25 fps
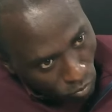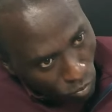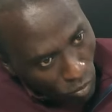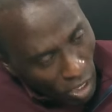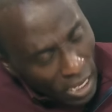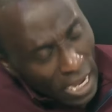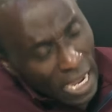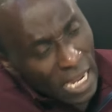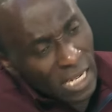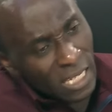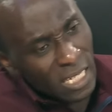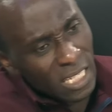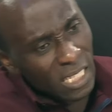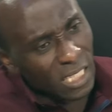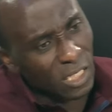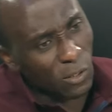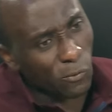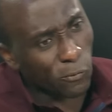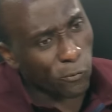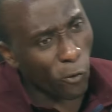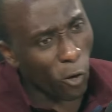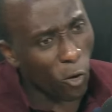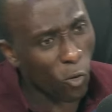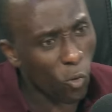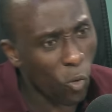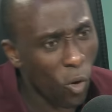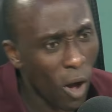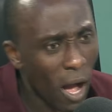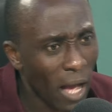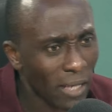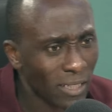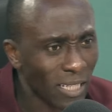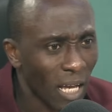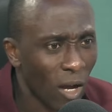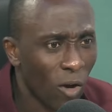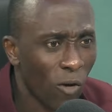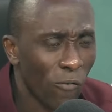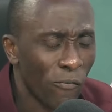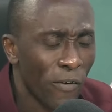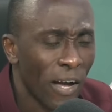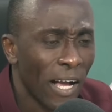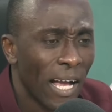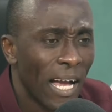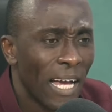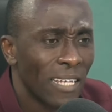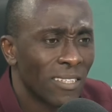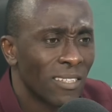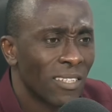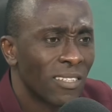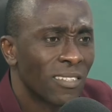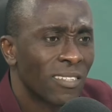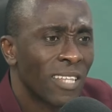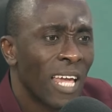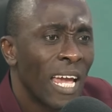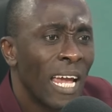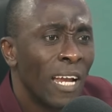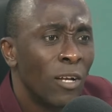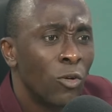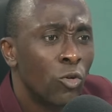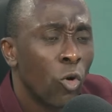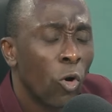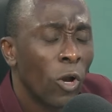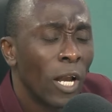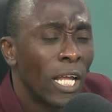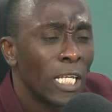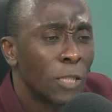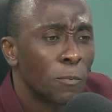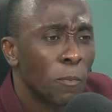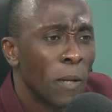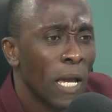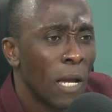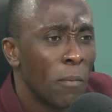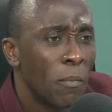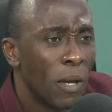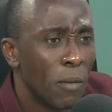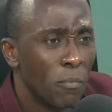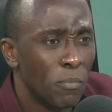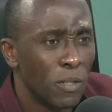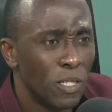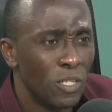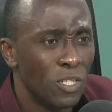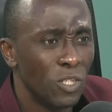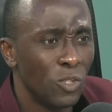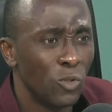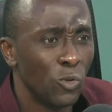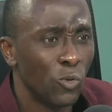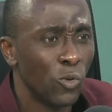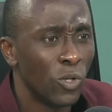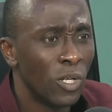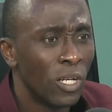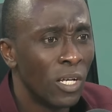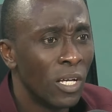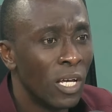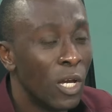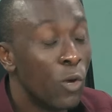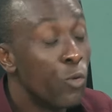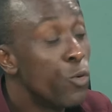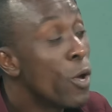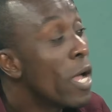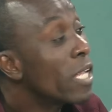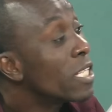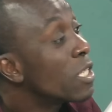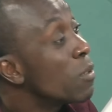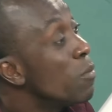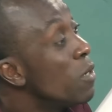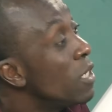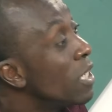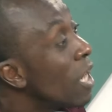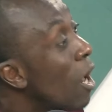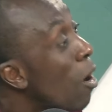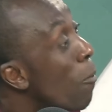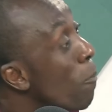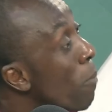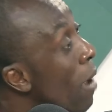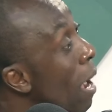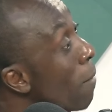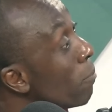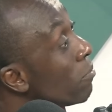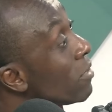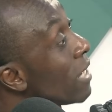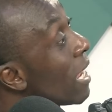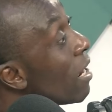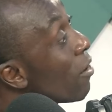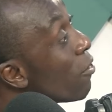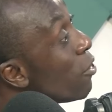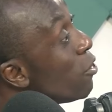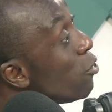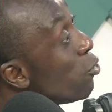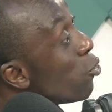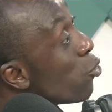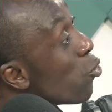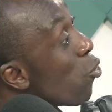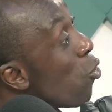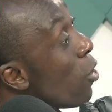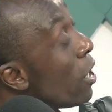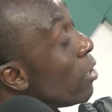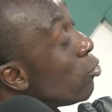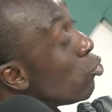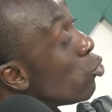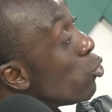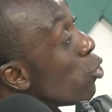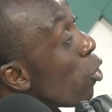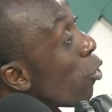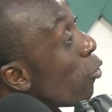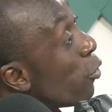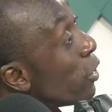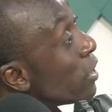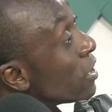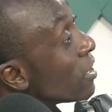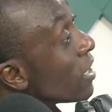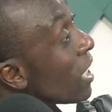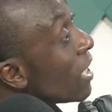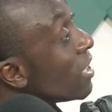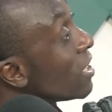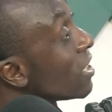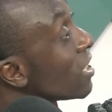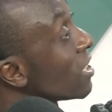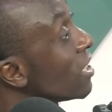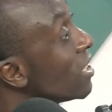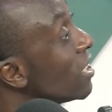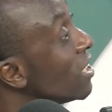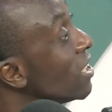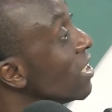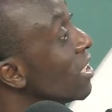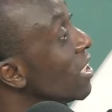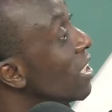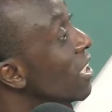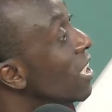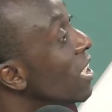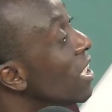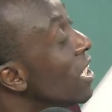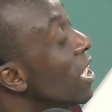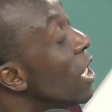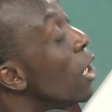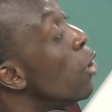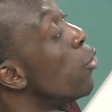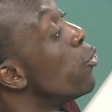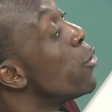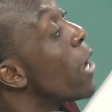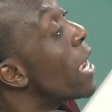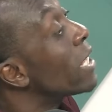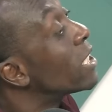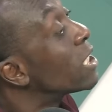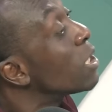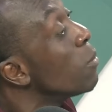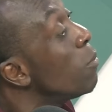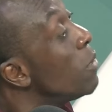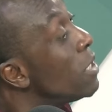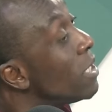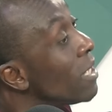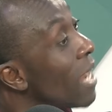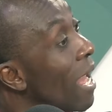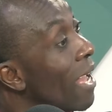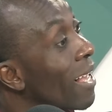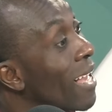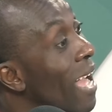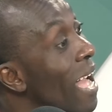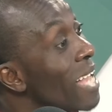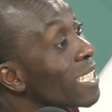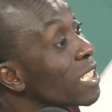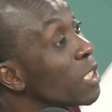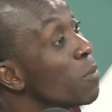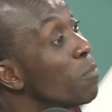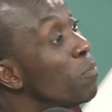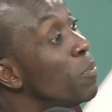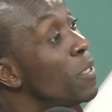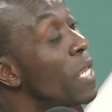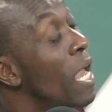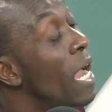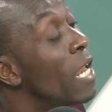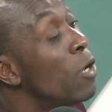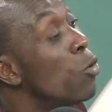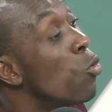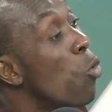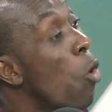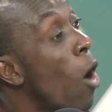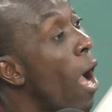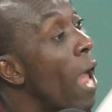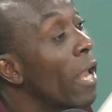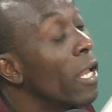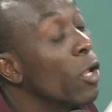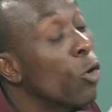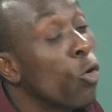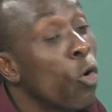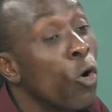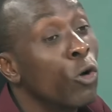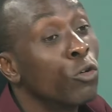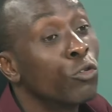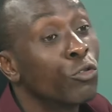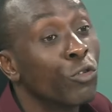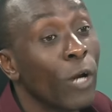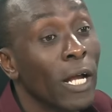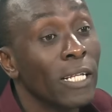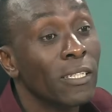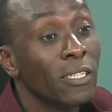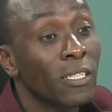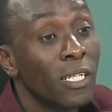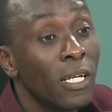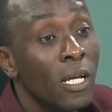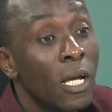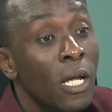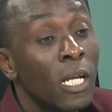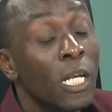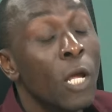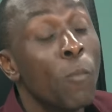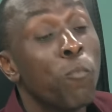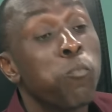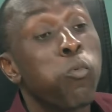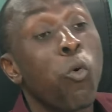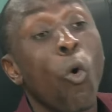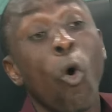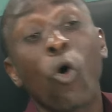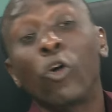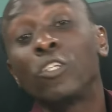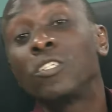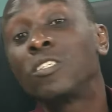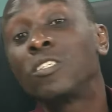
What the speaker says: NDC for Nkwa Sankofa gas is $10 per MMBTU. If you are seeing me, I'm daring you, go and do your research. If you are seeing me, gas is BNU and the contract, the board,